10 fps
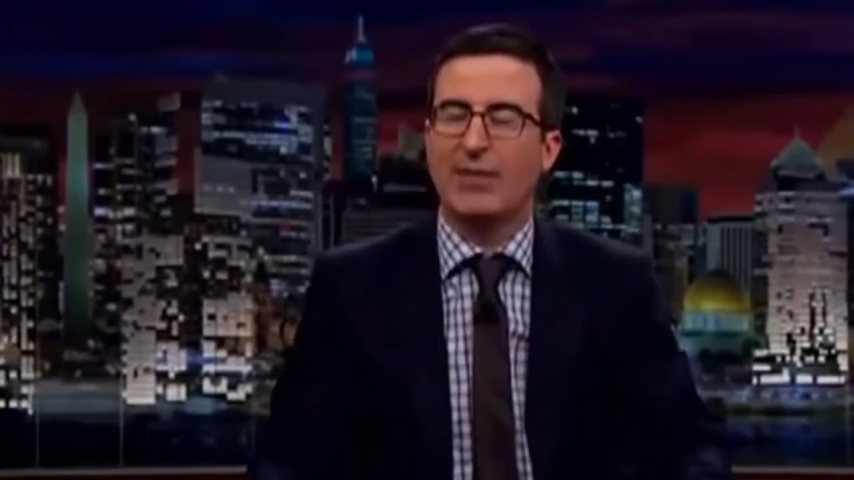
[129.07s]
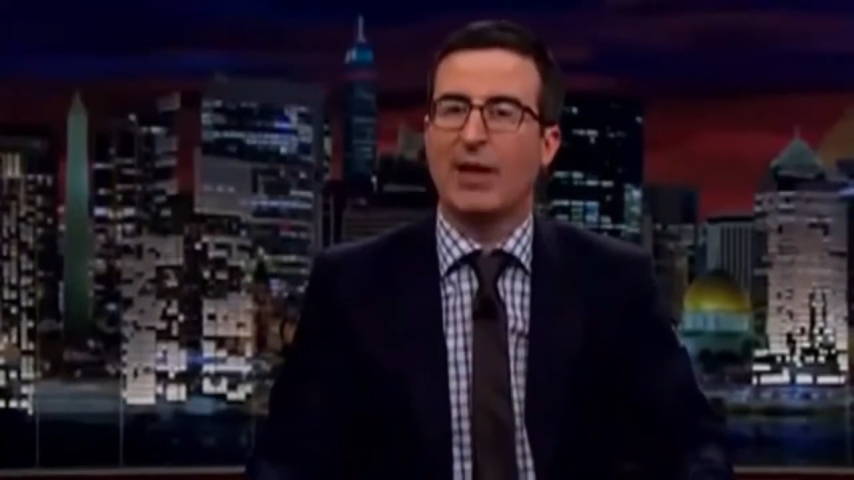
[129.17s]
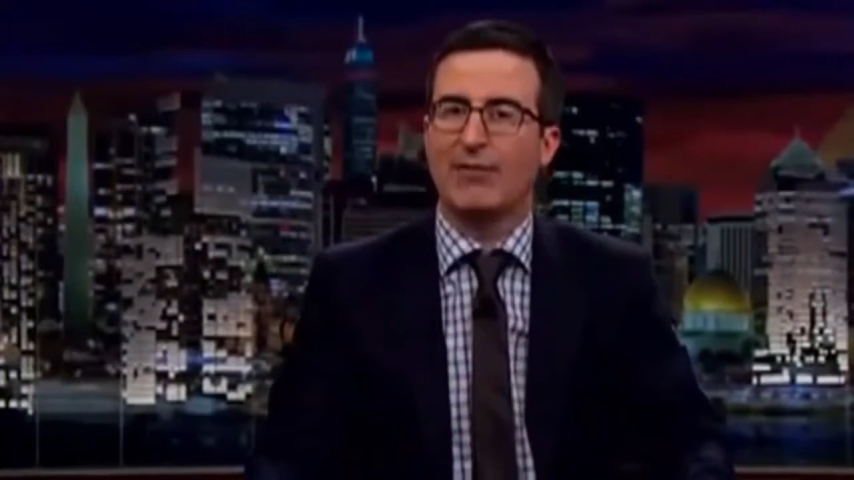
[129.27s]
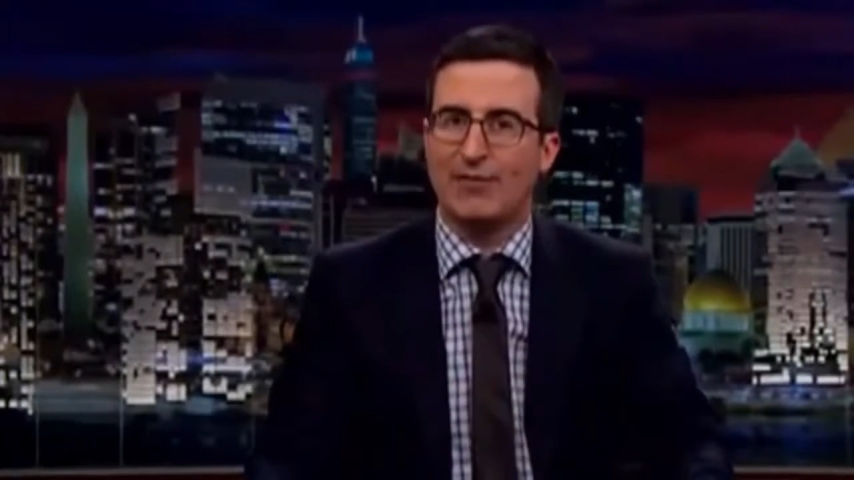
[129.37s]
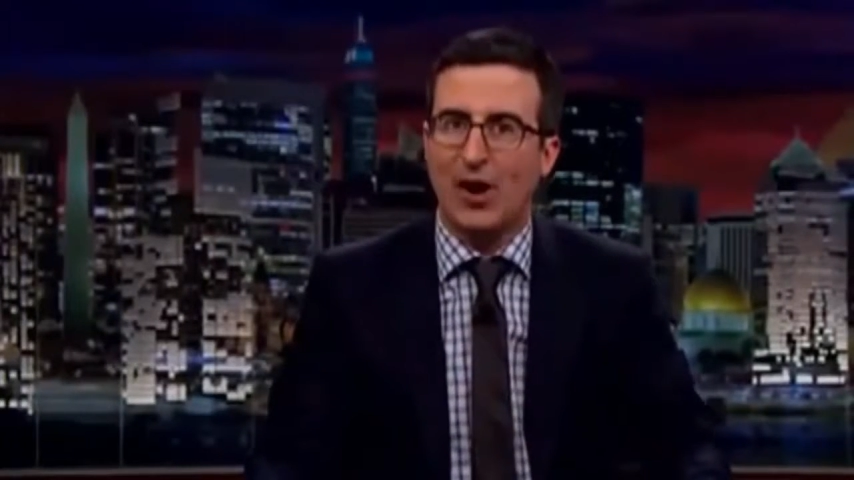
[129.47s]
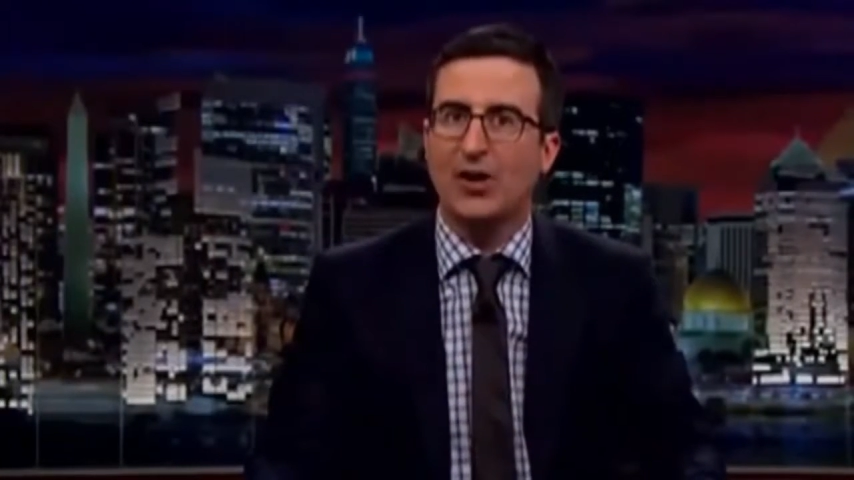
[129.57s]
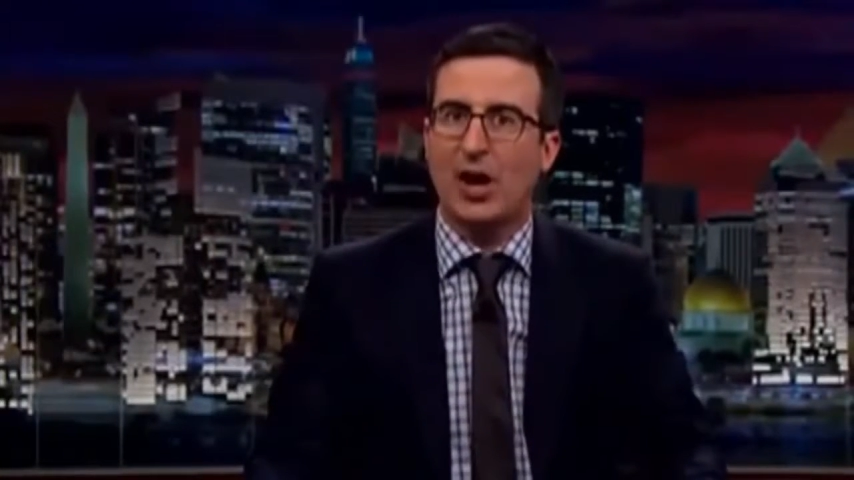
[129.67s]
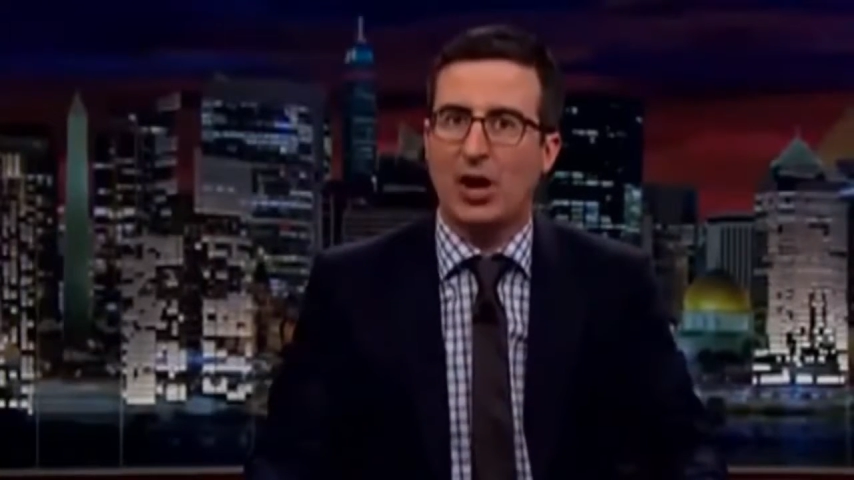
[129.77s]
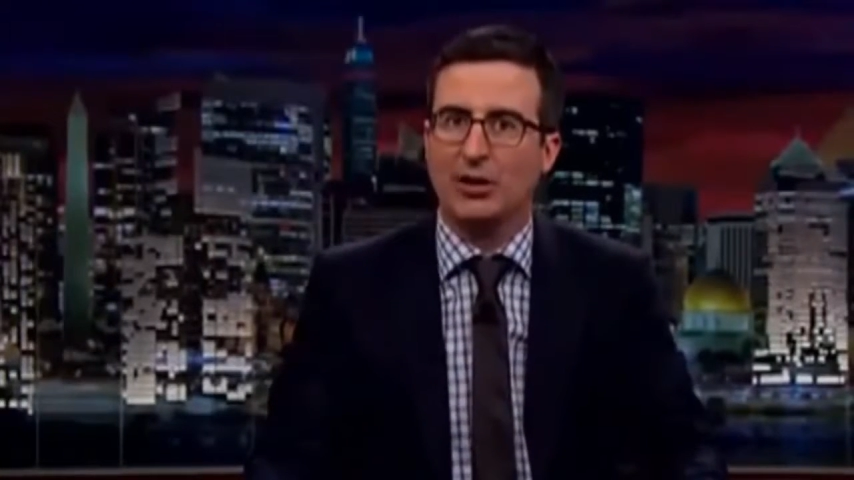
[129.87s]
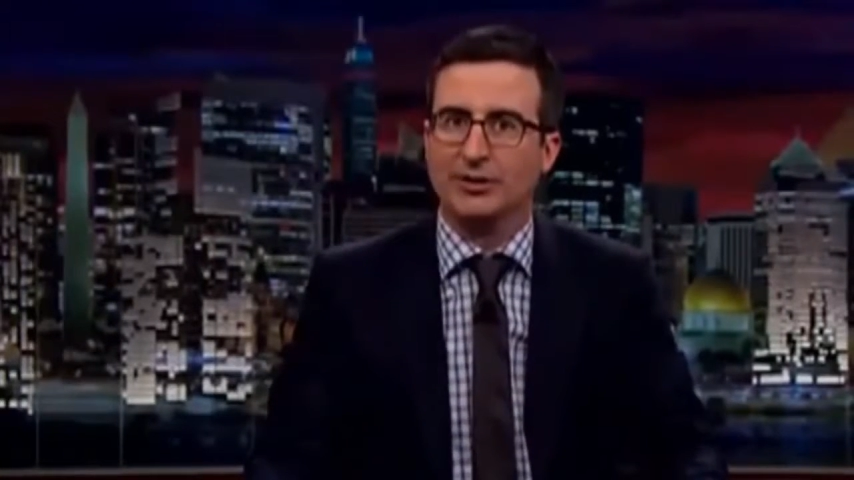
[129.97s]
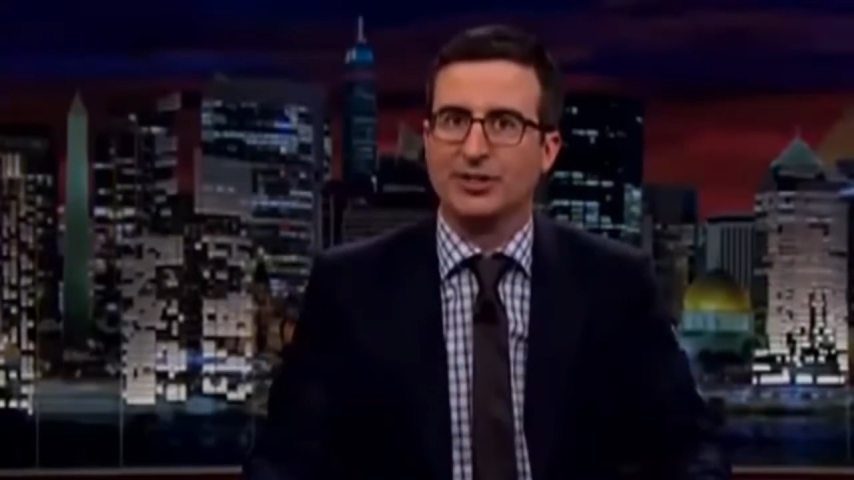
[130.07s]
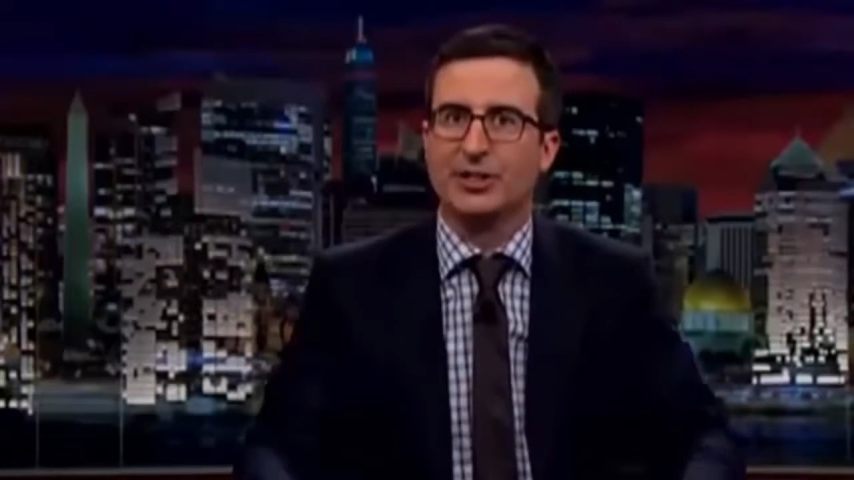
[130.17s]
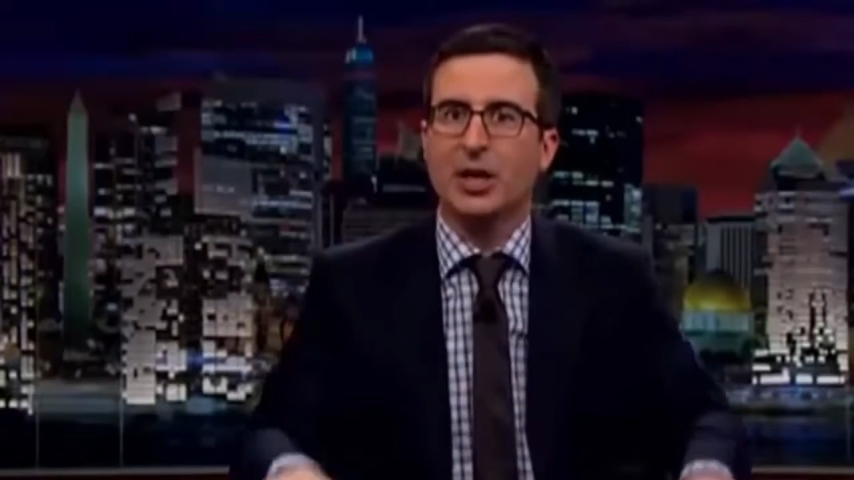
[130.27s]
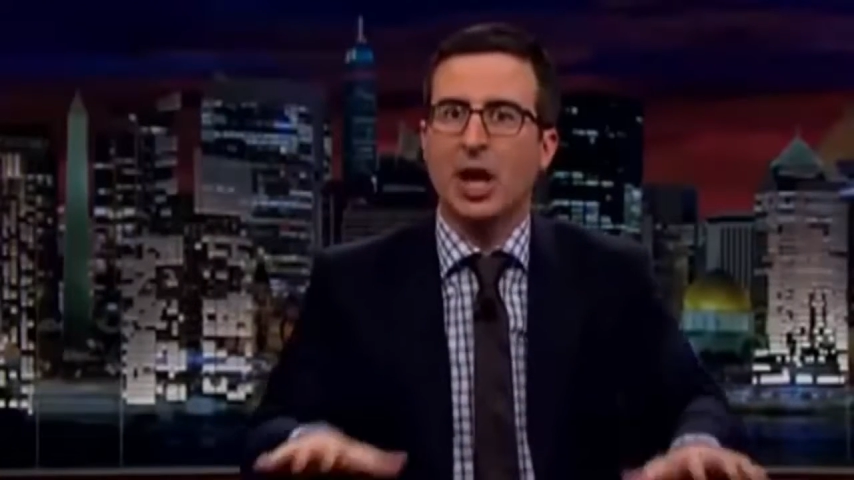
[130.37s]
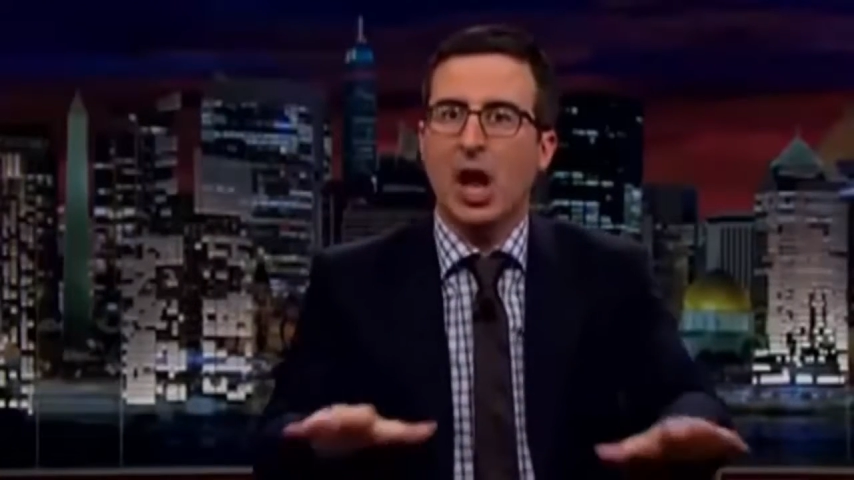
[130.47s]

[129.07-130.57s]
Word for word: and their fun aunts,